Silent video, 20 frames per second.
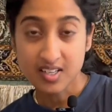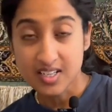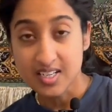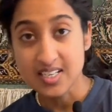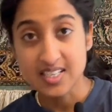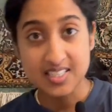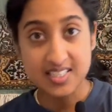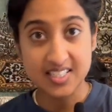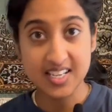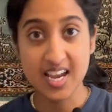
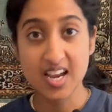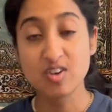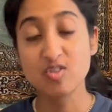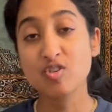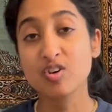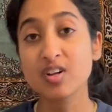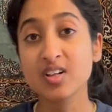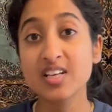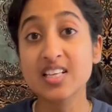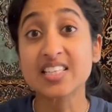
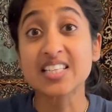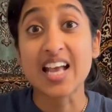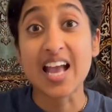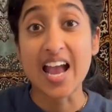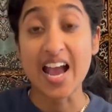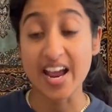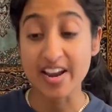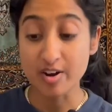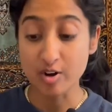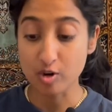Scadrial is
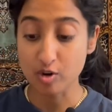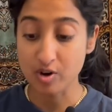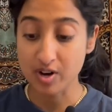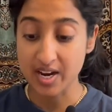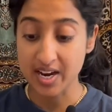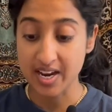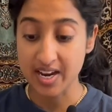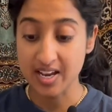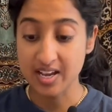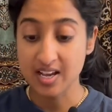
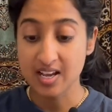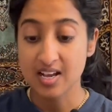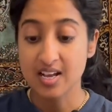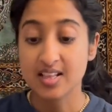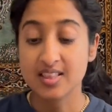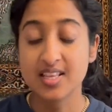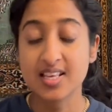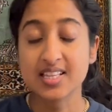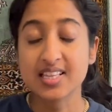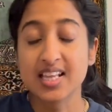entering
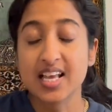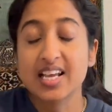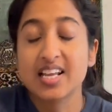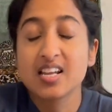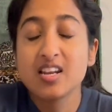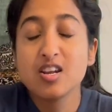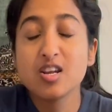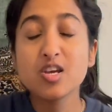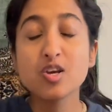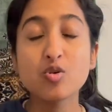this
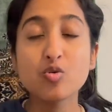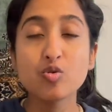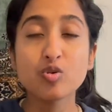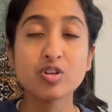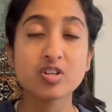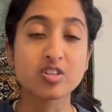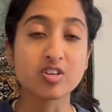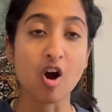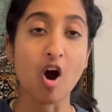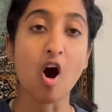new
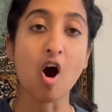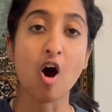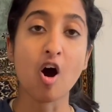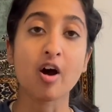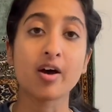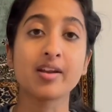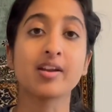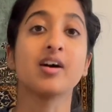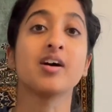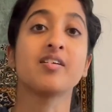
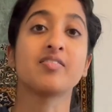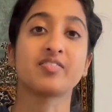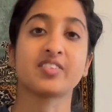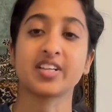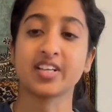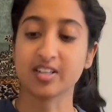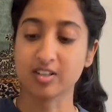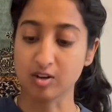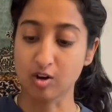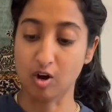dawn of
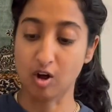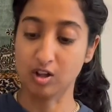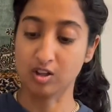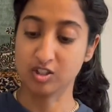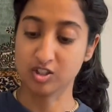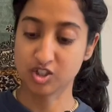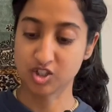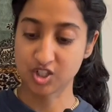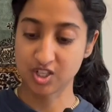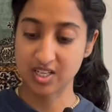
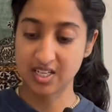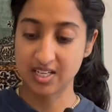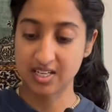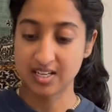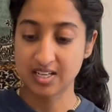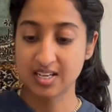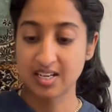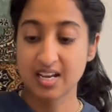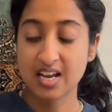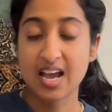technology.
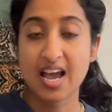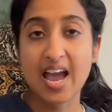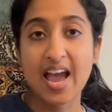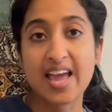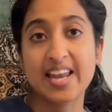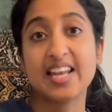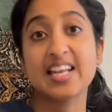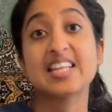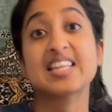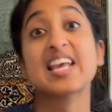
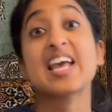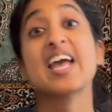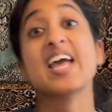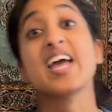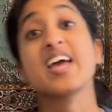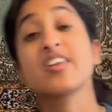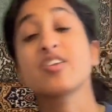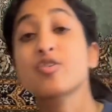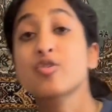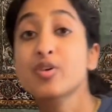And it's
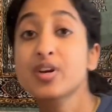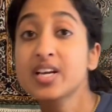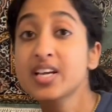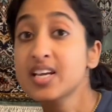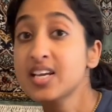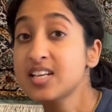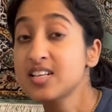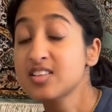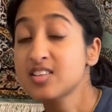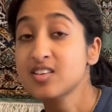entering
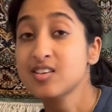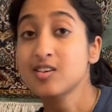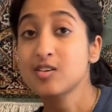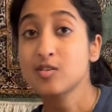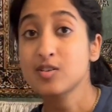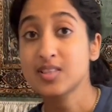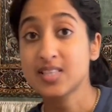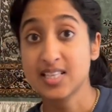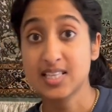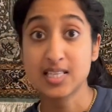into
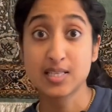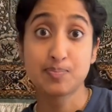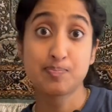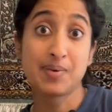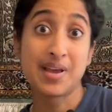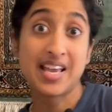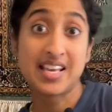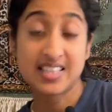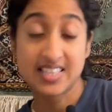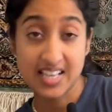the
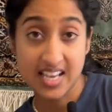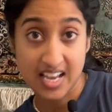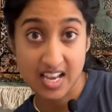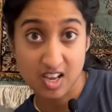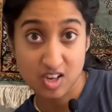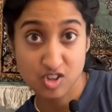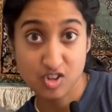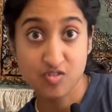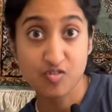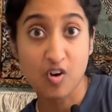space
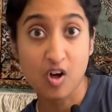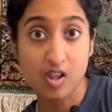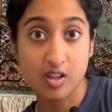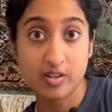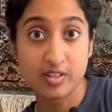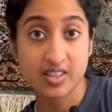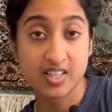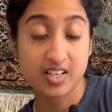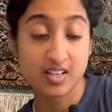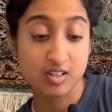age following
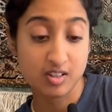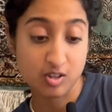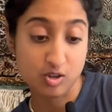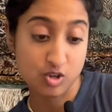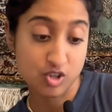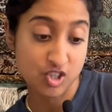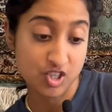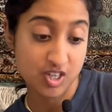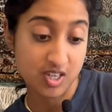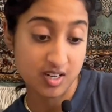the
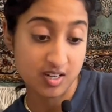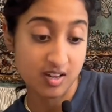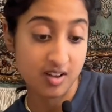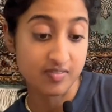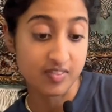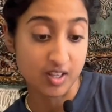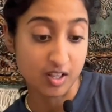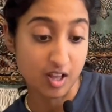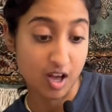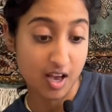conclusion of
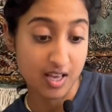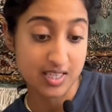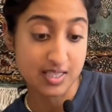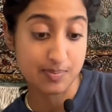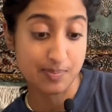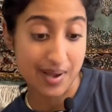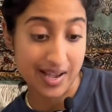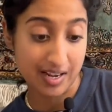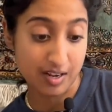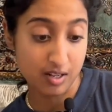the Lost
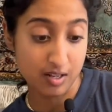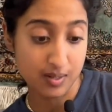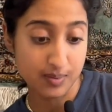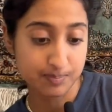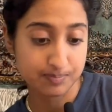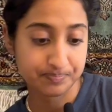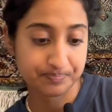Metal.